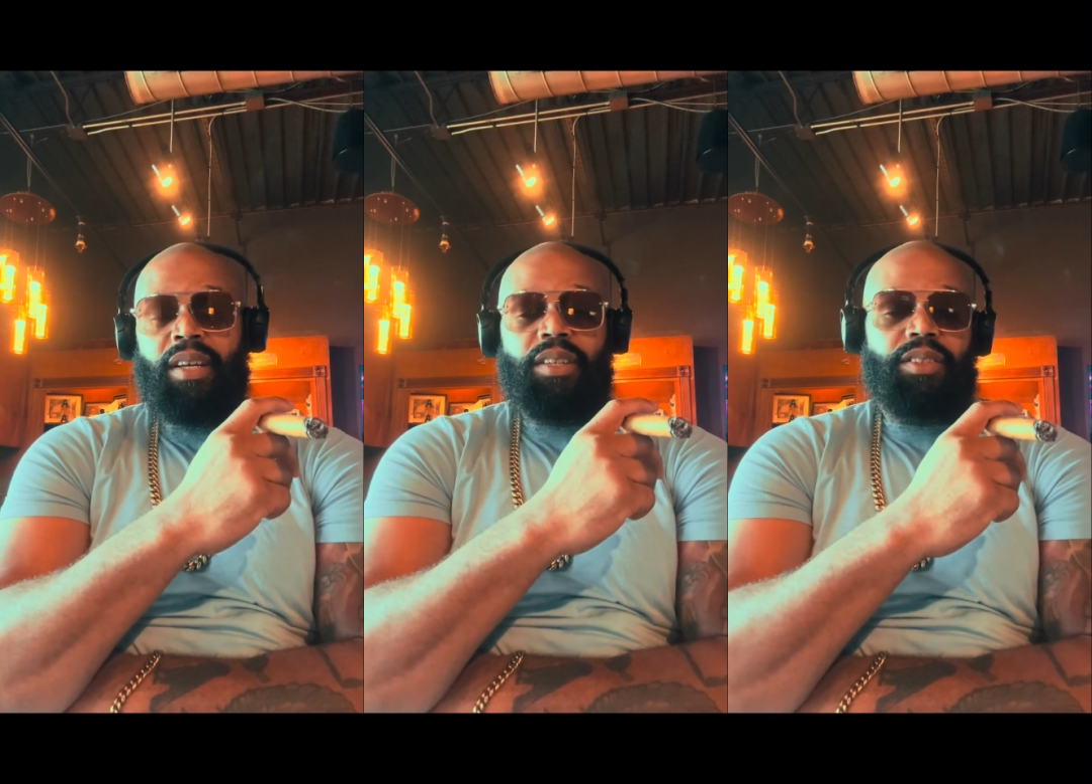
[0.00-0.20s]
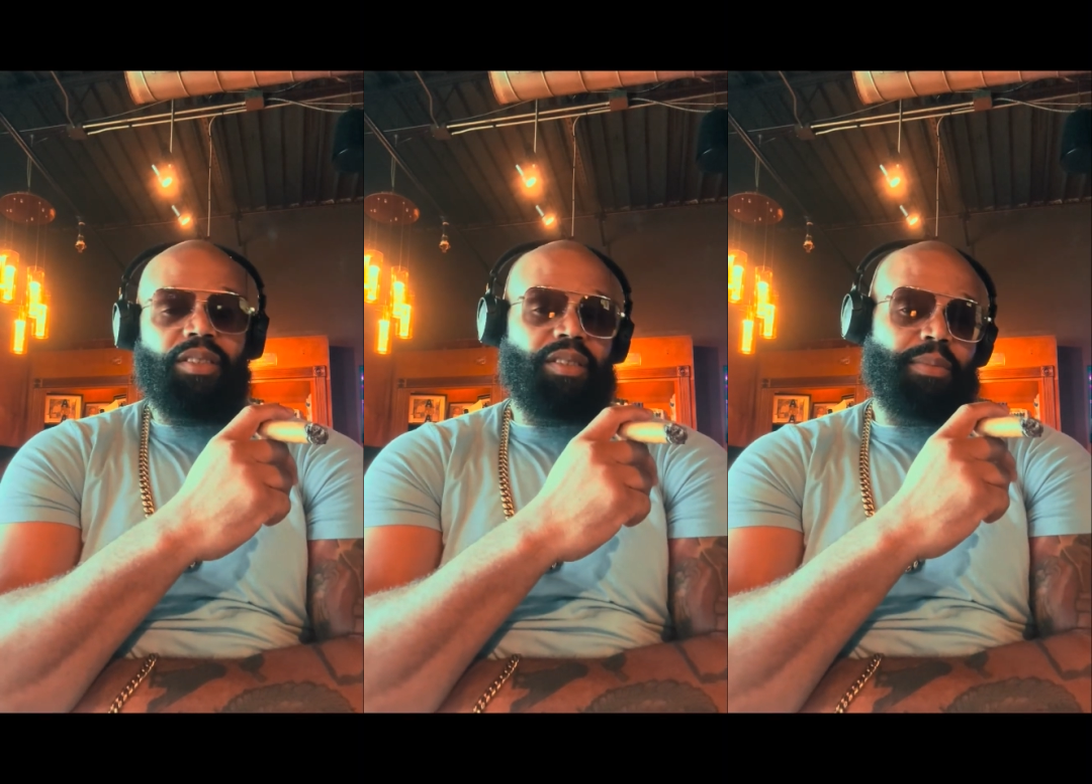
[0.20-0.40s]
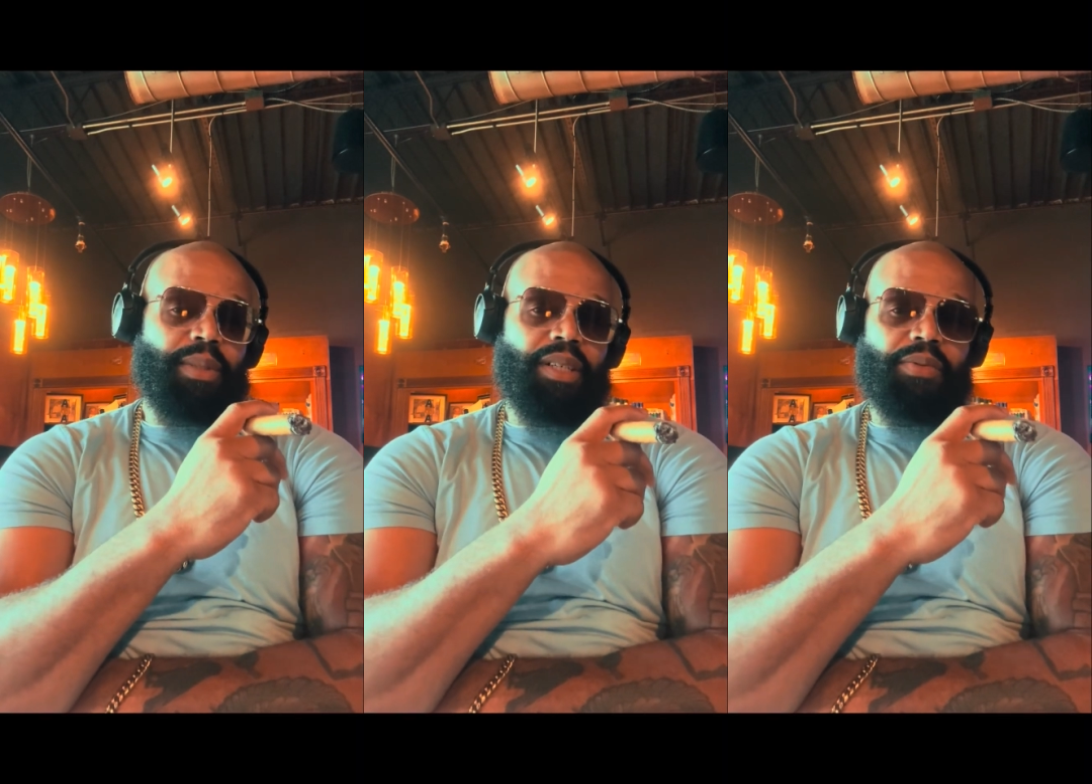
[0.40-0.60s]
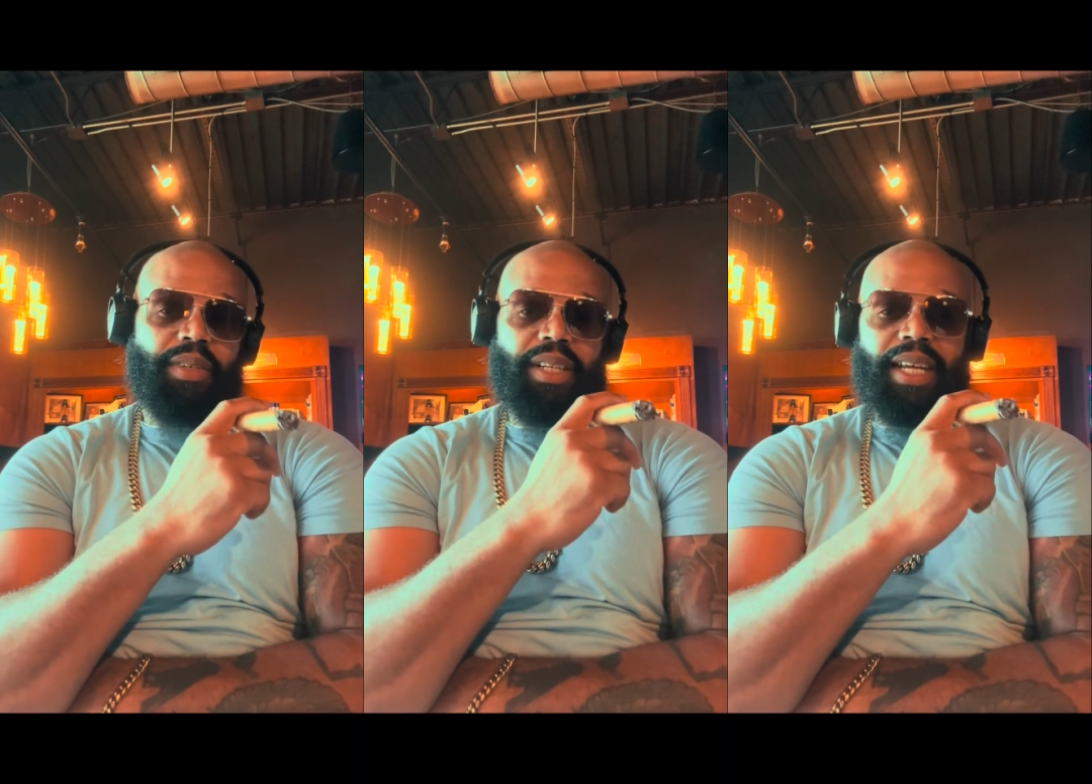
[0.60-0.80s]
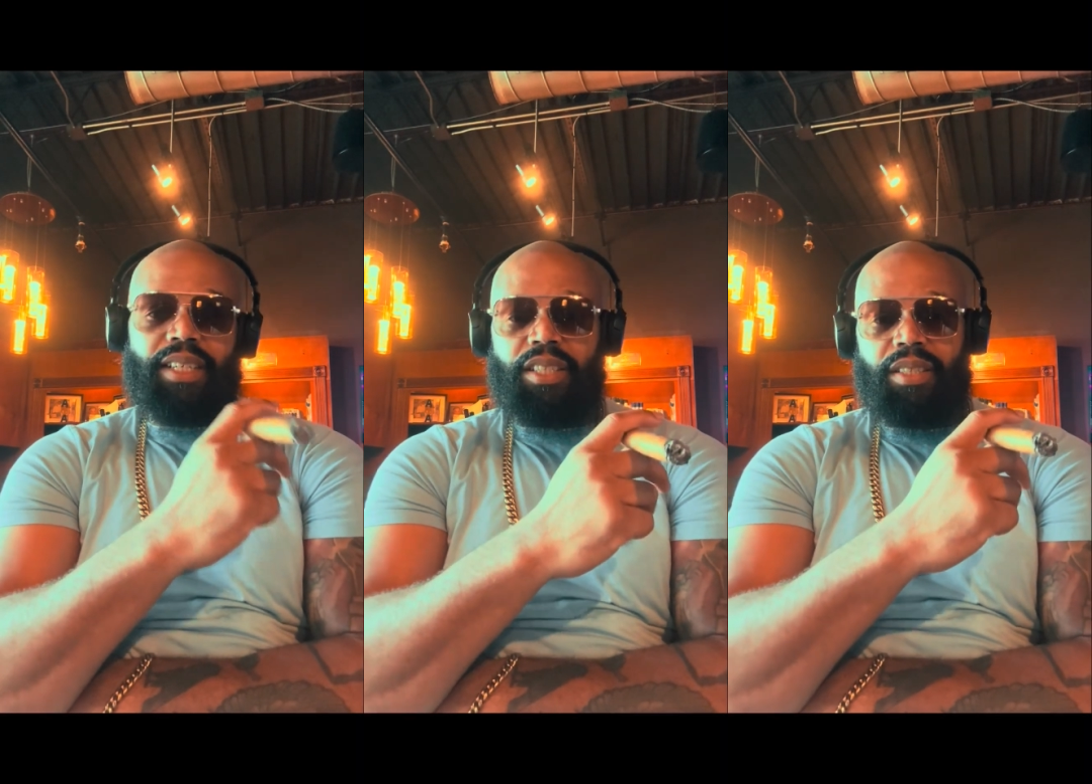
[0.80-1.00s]
she don't be in a
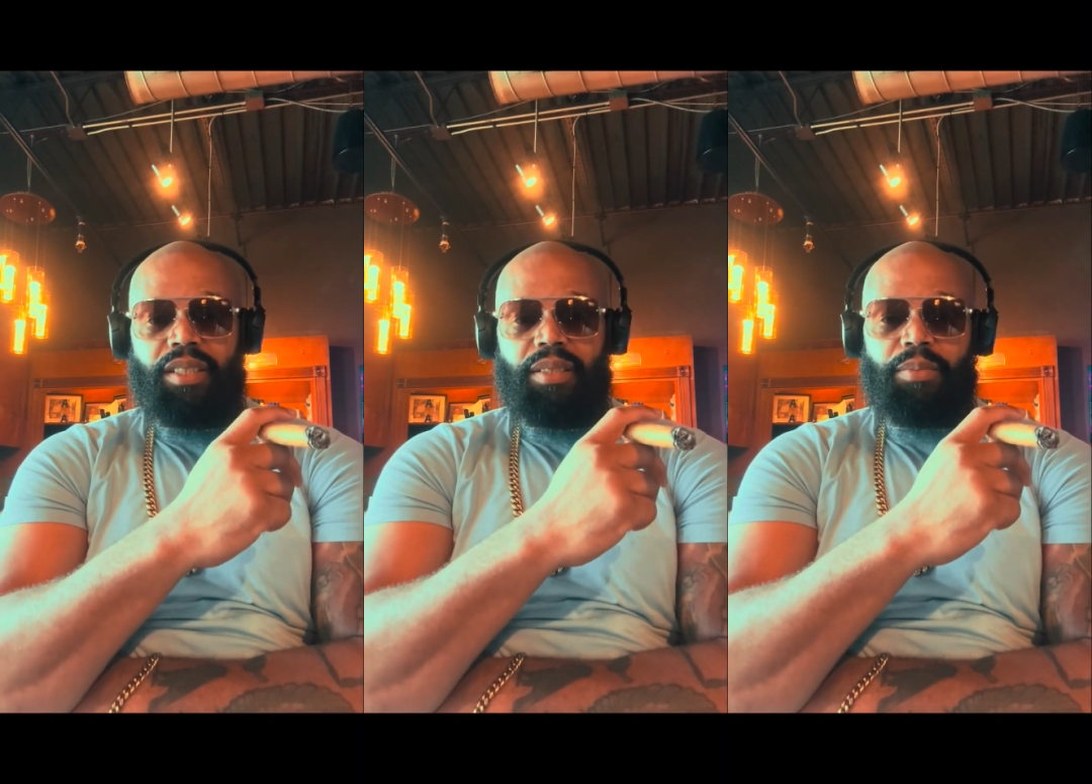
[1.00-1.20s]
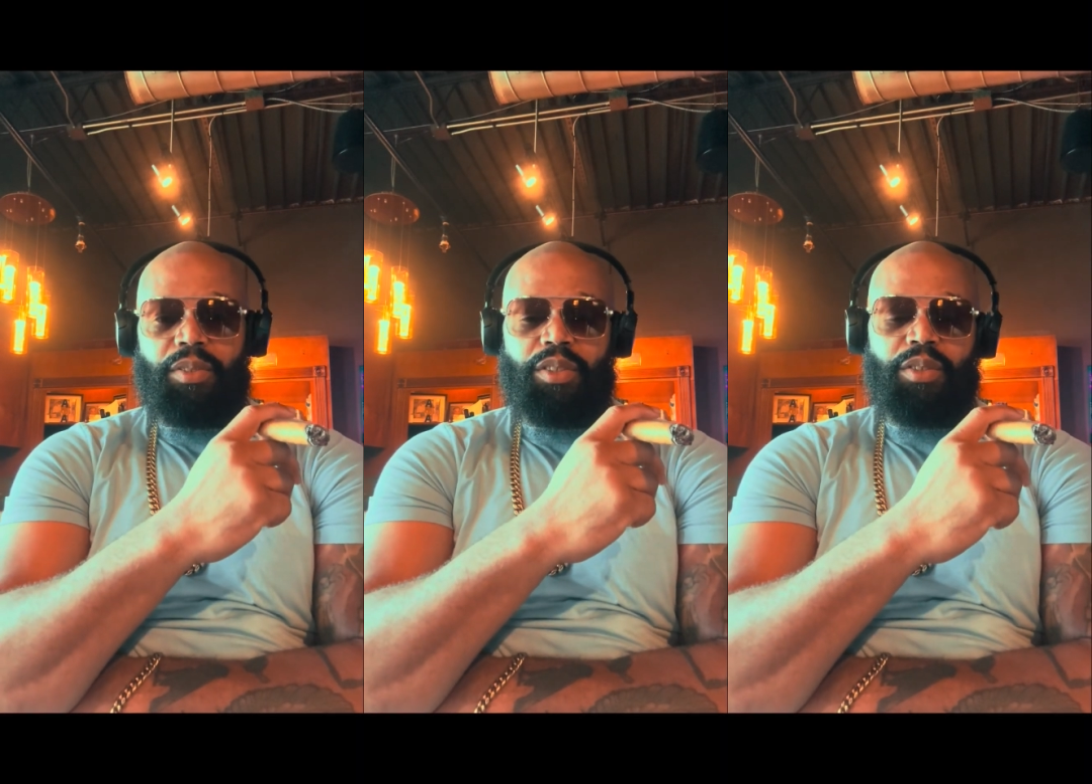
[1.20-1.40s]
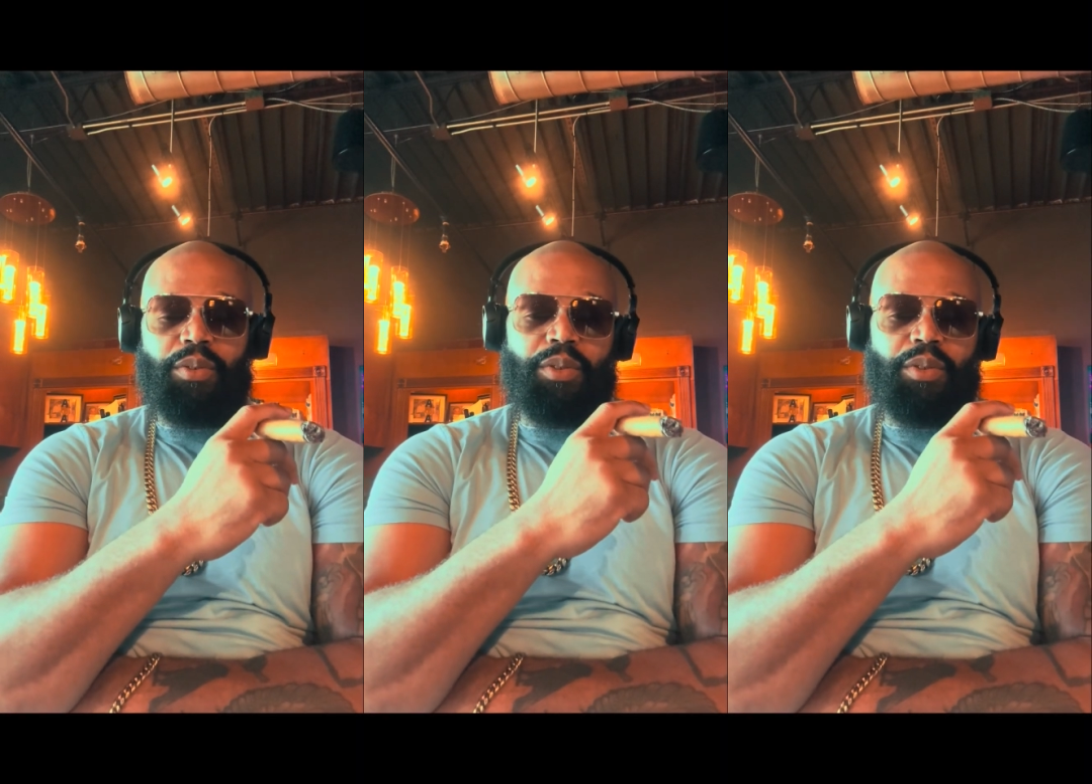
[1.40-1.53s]
relationship with you,